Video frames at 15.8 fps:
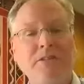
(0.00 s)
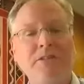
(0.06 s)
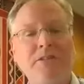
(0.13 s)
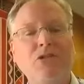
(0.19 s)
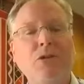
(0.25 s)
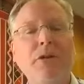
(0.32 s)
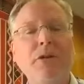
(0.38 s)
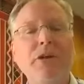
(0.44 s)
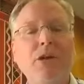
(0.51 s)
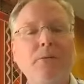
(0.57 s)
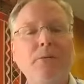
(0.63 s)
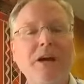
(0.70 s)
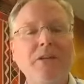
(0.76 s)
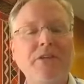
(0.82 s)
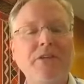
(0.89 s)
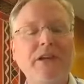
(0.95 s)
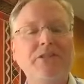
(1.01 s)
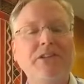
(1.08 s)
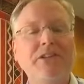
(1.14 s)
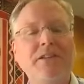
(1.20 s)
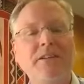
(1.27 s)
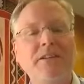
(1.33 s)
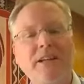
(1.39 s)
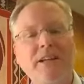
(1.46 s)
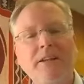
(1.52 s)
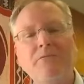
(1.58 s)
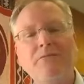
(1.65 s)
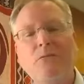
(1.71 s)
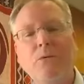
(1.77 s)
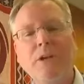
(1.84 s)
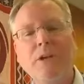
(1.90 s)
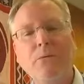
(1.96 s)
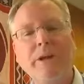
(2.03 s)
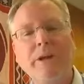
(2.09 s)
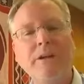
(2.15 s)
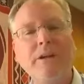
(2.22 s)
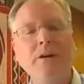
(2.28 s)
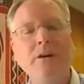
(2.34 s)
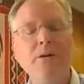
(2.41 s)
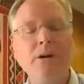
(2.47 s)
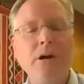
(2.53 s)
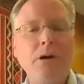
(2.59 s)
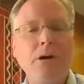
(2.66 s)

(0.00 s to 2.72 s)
So you hear about things like the 1040 window,